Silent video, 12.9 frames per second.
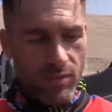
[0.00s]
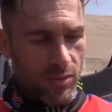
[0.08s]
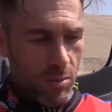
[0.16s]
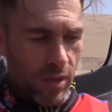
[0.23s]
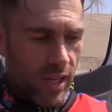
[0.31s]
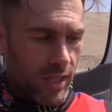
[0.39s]

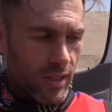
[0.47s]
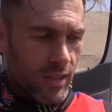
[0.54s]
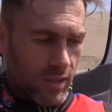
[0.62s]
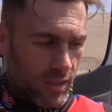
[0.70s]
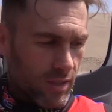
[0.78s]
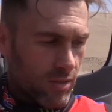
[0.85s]
The bike
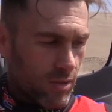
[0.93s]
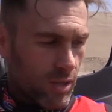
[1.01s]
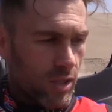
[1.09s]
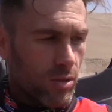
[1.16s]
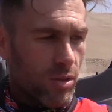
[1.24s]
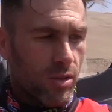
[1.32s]
is
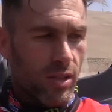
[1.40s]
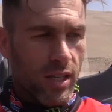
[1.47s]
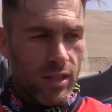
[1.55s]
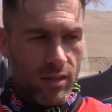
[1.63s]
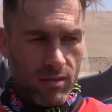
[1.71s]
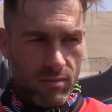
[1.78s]
really good,
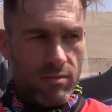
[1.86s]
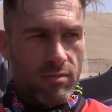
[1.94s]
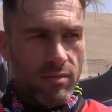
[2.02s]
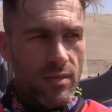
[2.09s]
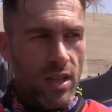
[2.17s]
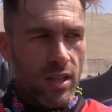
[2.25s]
and
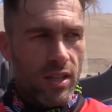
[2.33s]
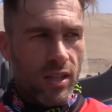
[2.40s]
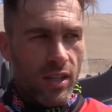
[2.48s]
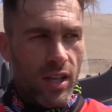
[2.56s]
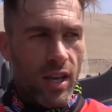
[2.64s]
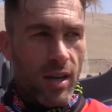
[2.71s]

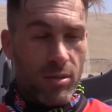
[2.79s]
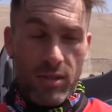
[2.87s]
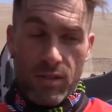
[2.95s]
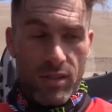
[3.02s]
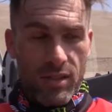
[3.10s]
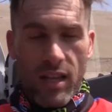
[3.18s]
yeah,
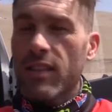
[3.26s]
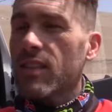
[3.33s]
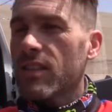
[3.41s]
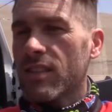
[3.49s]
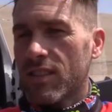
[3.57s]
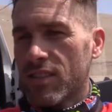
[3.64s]
but the
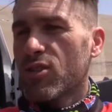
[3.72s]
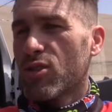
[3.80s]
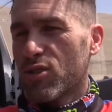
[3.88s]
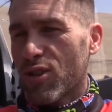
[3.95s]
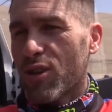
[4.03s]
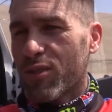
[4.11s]
sand is
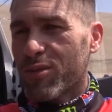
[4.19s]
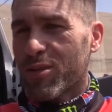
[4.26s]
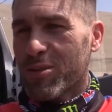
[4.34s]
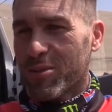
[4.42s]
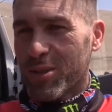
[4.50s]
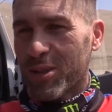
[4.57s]
so
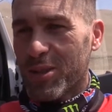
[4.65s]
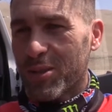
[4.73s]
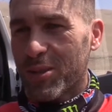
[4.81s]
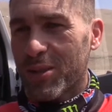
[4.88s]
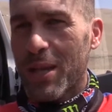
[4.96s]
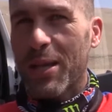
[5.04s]
soft. We
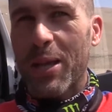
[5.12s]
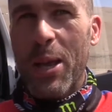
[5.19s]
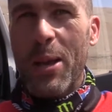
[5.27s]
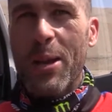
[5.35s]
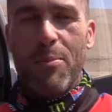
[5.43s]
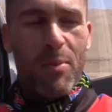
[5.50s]
need to take
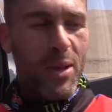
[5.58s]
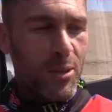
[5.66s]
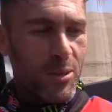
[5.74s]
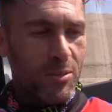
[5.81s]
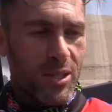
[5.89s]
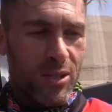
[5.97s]
care in
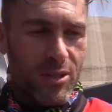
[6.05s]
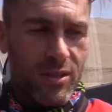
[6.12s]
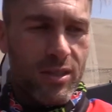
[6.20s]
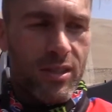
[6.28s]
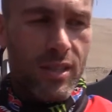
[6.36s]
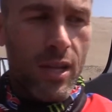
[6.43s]
Peru
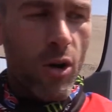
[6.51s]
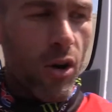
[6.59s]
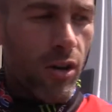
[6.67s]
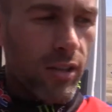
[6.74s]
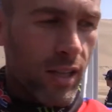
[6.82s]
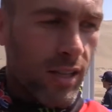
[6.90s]
because it's
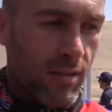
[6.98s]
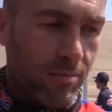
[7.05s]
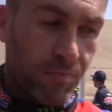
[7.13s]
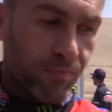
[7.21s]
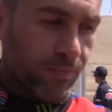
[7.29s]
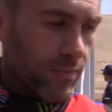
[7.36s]
hot,
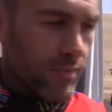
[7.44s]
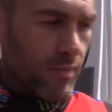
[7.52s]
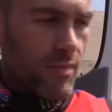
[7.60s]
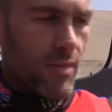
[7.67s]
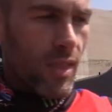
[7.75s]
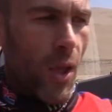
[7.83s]
and
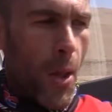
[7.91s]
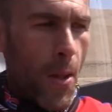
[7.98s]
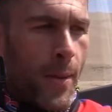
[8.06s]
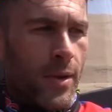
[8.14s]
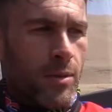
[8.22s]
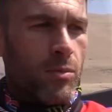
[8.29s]

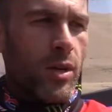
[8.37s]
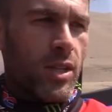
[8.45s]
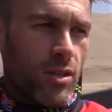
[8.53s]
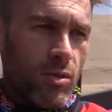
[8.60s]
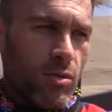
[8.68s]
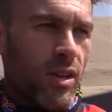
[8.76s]

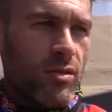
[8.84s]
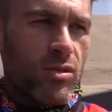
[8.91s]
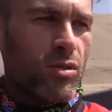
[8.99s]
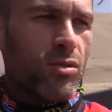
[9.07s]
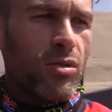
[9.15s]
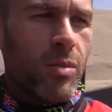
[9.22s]
but we have
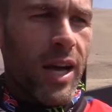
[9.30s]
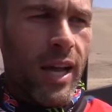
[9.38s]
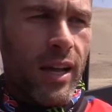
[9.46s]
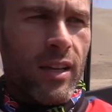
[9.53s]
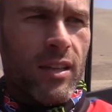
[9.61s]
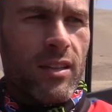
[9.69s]
the good
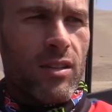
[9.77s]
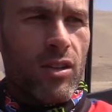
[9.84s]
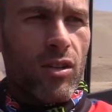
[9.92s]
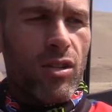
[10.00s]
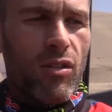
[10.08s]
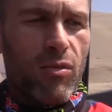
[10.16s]
bike,
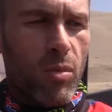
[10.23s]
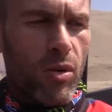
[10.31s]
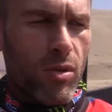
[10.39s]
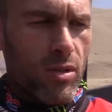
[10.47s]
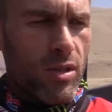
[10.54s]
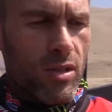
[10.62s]
a lot of
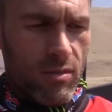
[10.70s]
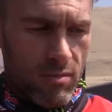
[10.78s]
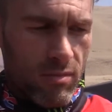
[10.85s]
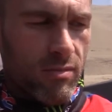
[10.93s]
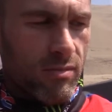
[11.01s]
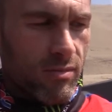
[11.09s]
power,
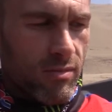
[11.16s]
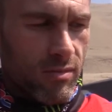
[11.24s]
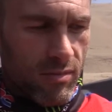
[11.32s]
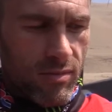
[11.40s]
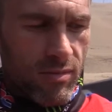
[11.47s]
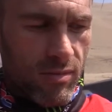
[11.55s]
and
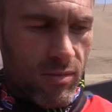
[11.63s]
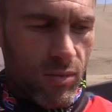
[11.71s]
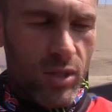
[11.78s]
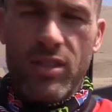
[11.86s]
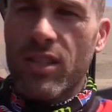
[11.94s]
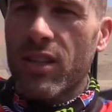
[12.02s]

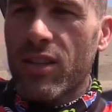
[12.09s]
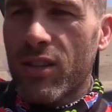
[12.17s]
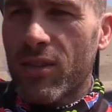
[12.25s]
we'll see.